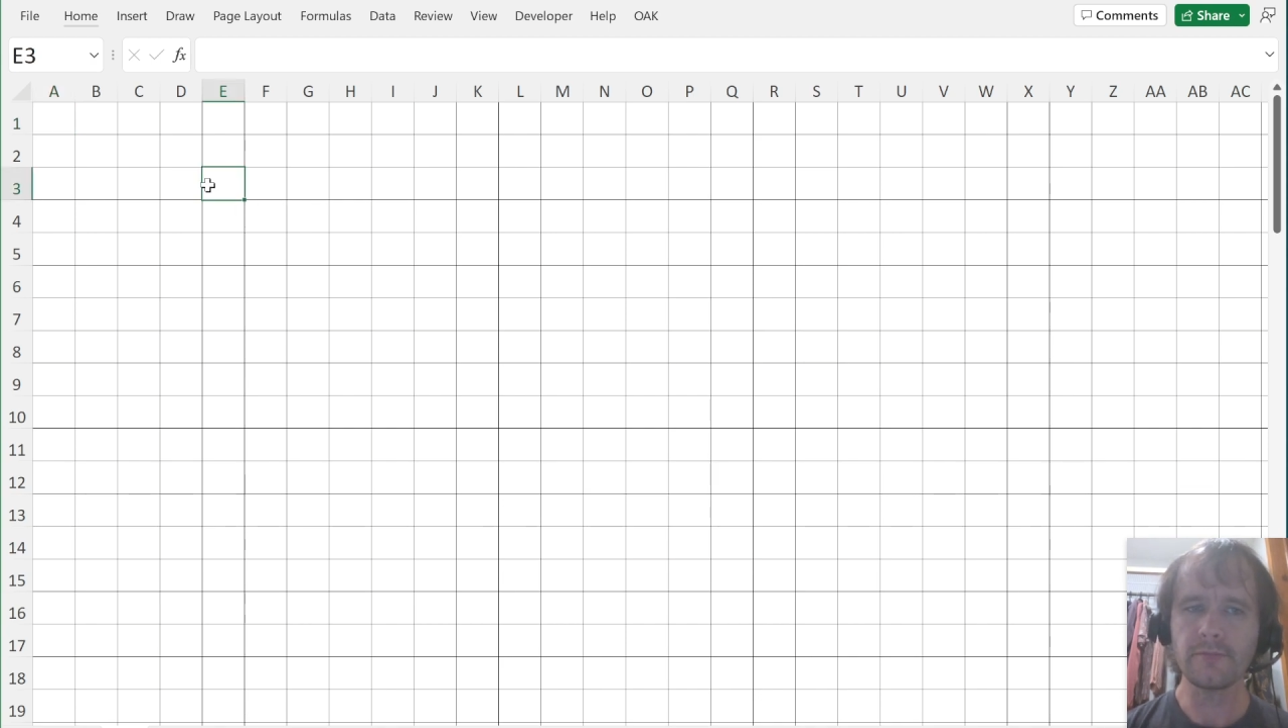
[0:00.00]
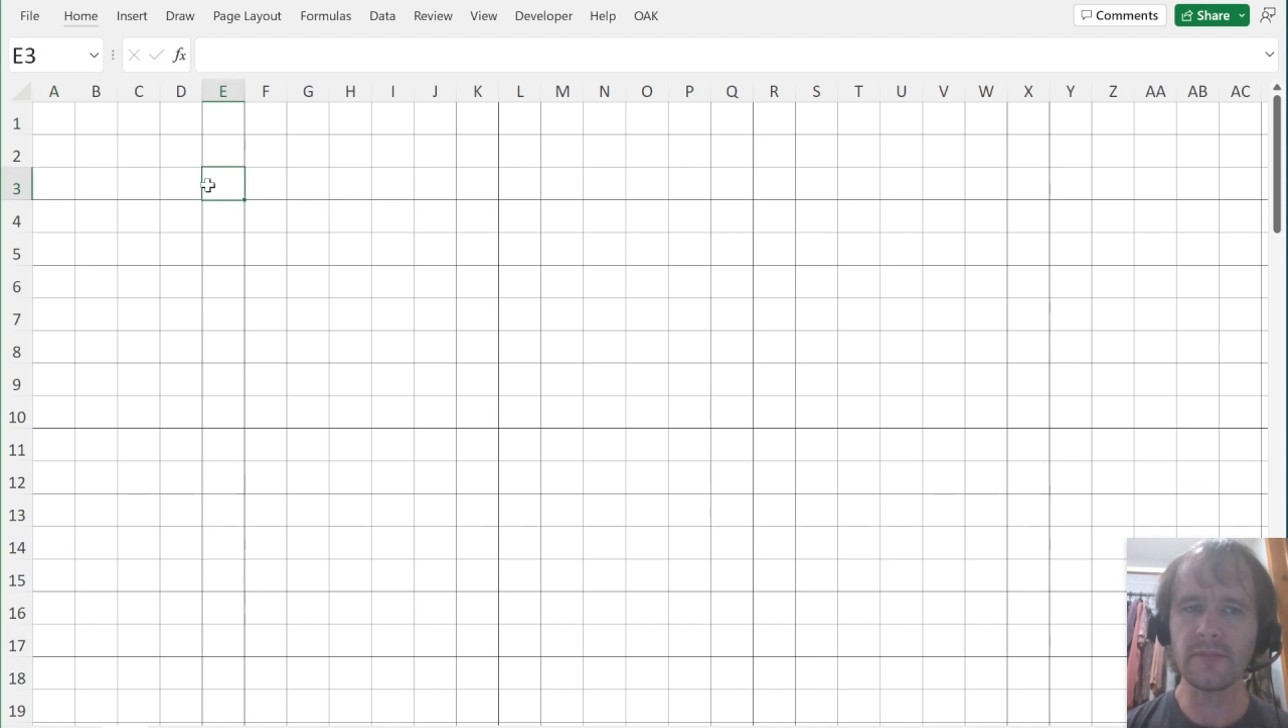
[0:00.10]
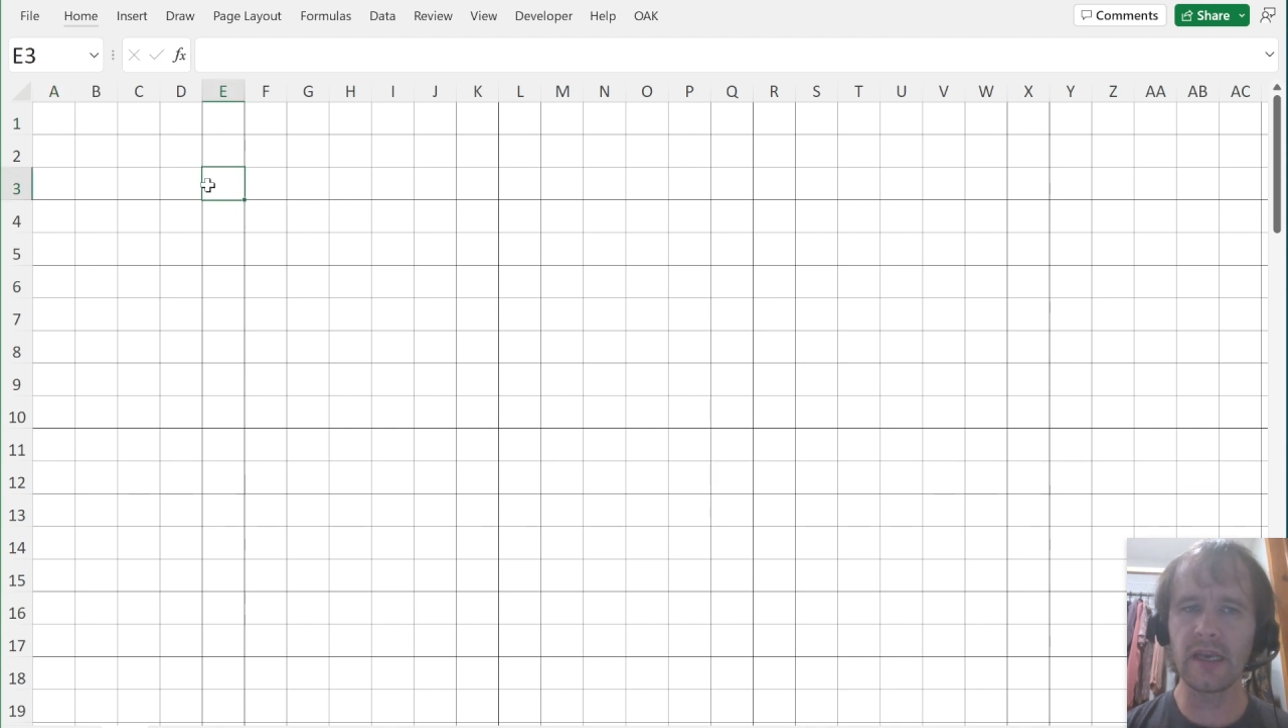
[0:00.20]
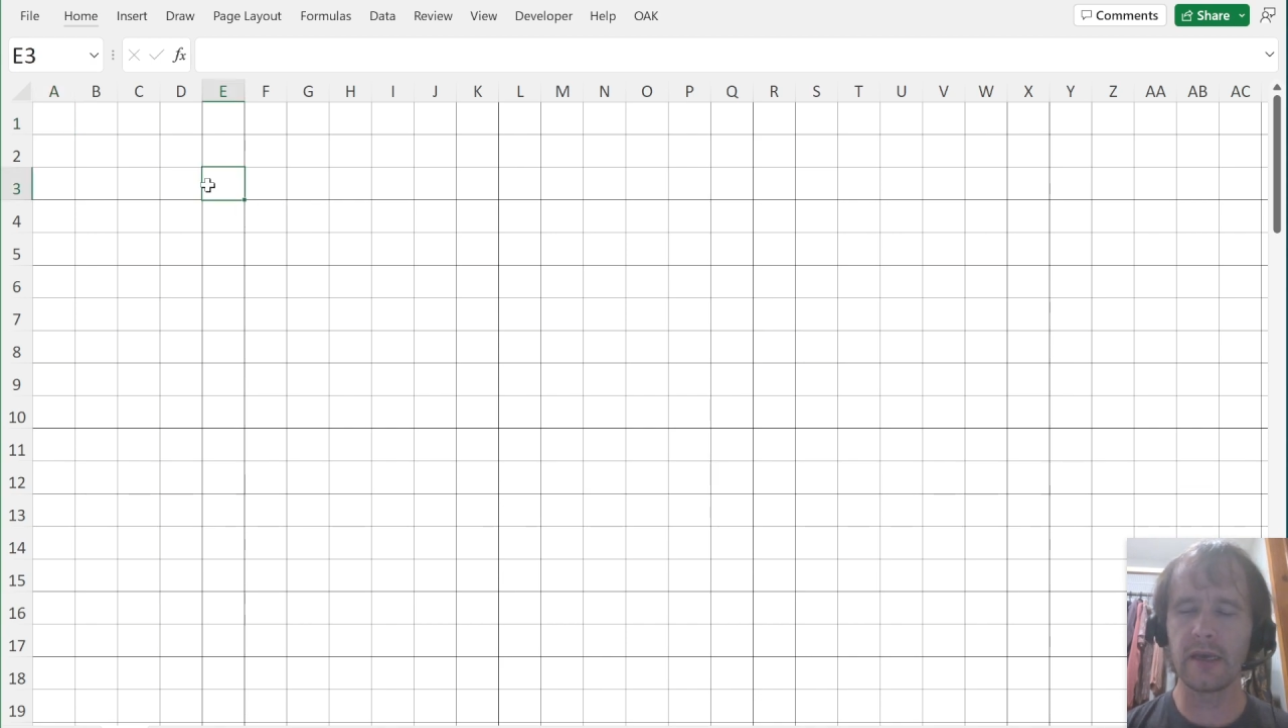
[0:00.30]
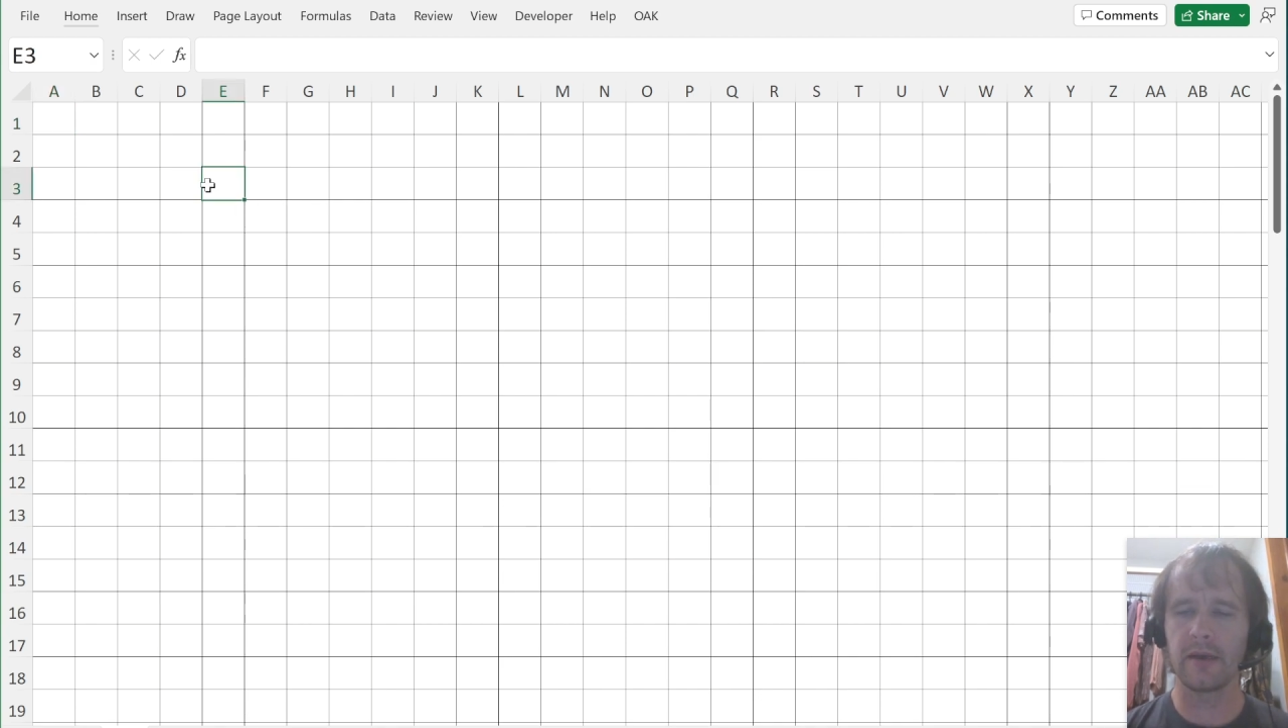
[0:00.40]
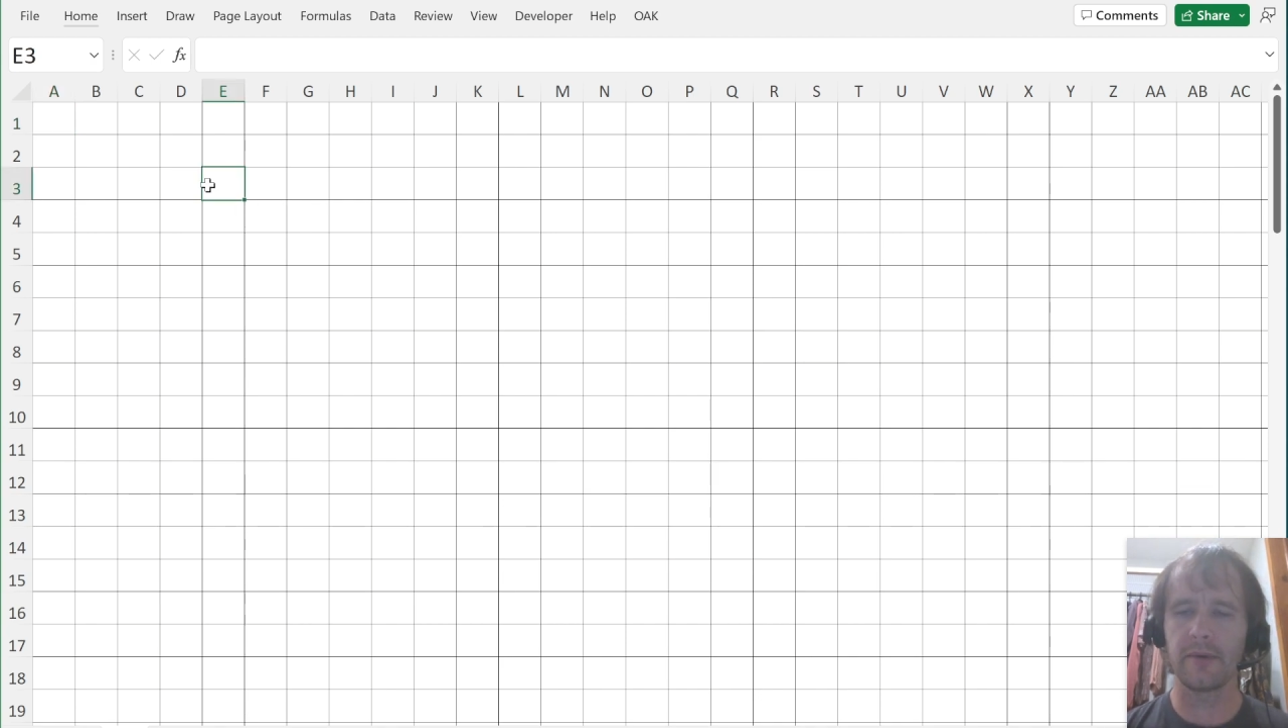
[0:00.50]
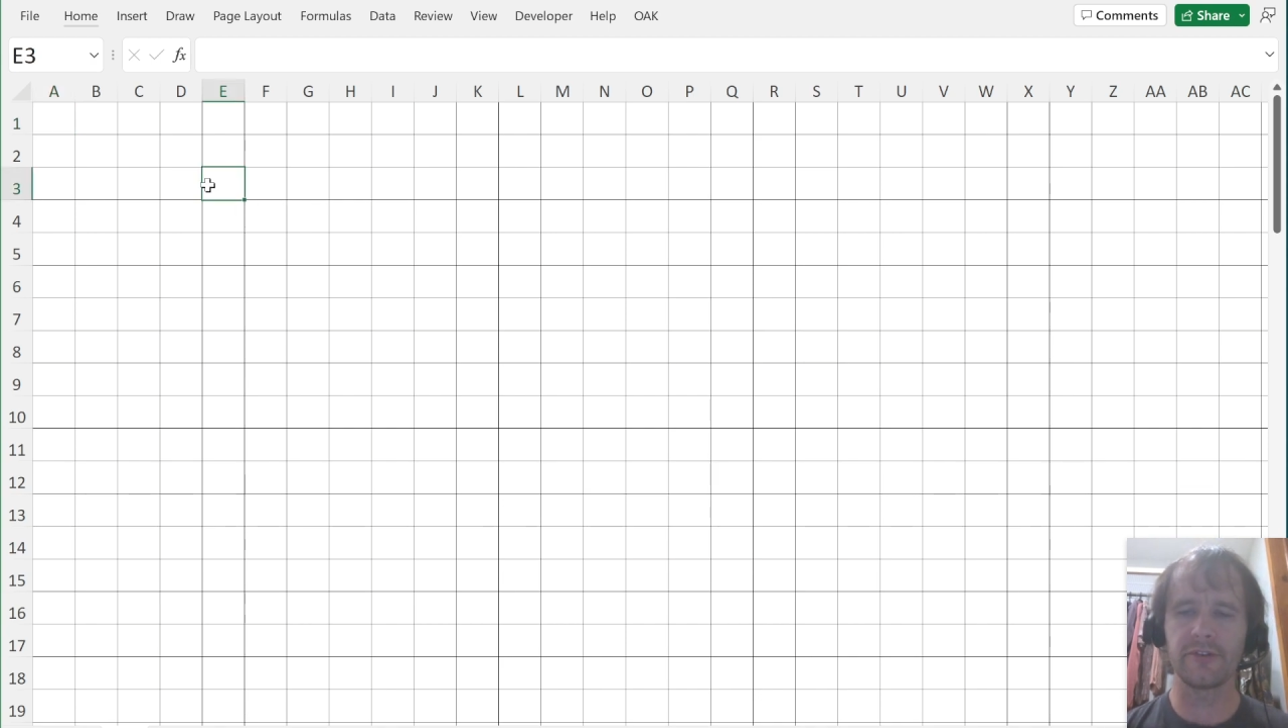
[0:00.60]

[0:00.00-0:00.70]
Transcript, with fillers: Um, and